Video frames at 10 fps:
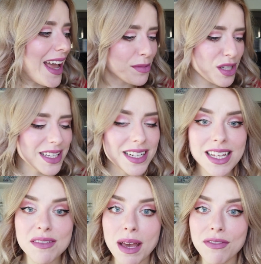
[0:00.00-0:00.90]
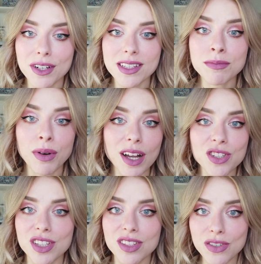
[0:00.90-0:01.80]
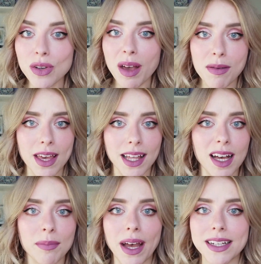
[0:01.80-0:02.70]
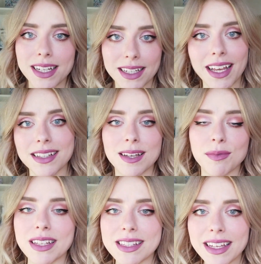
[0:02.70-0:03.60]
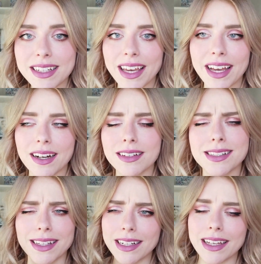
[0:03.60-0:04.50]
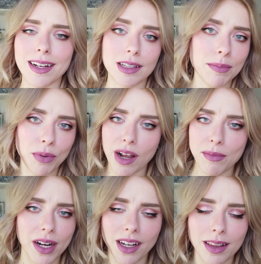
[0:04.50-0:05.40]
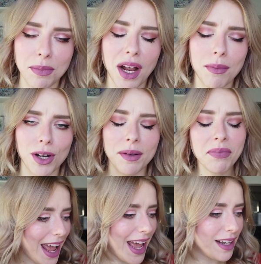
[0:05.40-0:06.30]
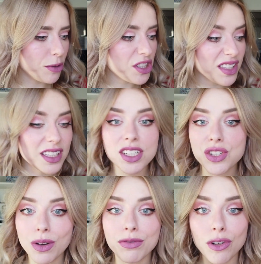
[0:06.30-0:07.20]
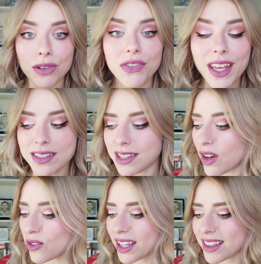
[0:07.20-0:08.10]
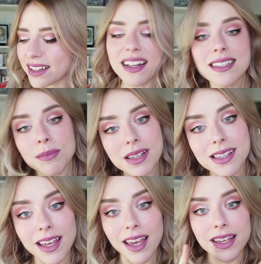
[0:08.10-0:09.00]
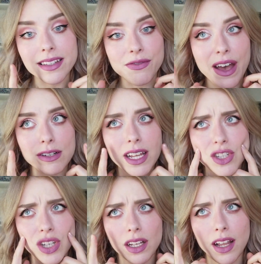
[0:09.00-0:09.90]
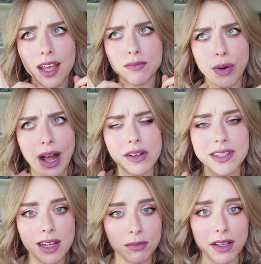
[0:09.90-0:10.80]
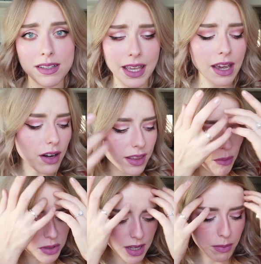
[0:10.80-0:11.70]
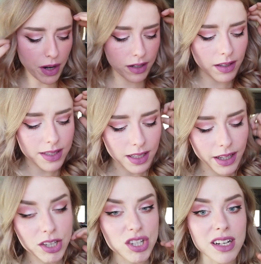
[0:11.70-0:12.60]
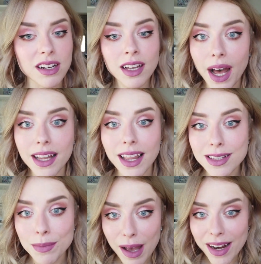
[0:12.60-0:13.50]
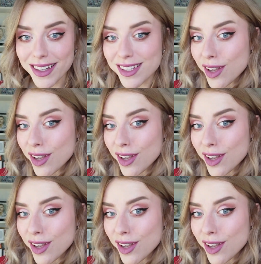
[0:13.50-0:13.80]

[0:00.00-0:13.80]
And I'm just gonna give my first impressions, do my makeup. I did get some of the skincare, skincare, the primer, I got the primer. And we're just gonna do a full face. The only thing that's missing is foundation and brows and mascara. That was not part of this collection, but that's about it.